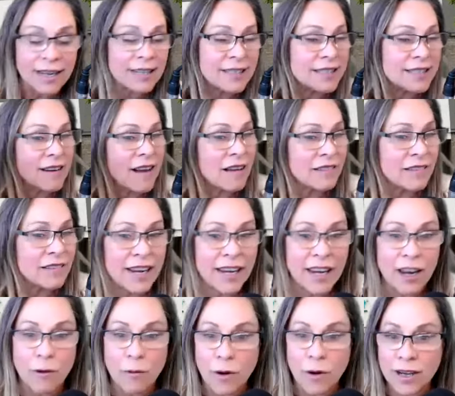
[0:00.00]
It's not
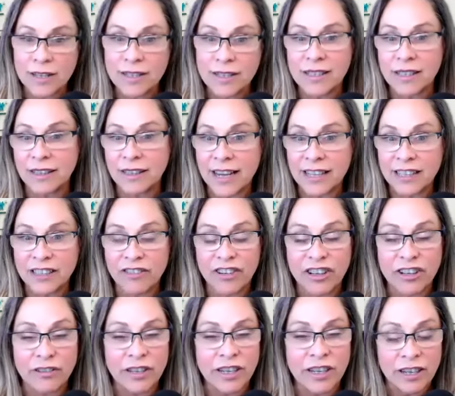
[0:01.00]
like it was the last
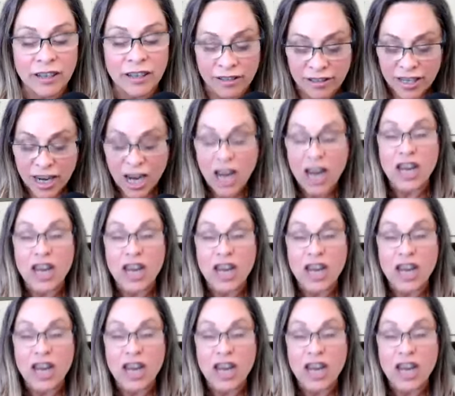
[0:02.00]
few years.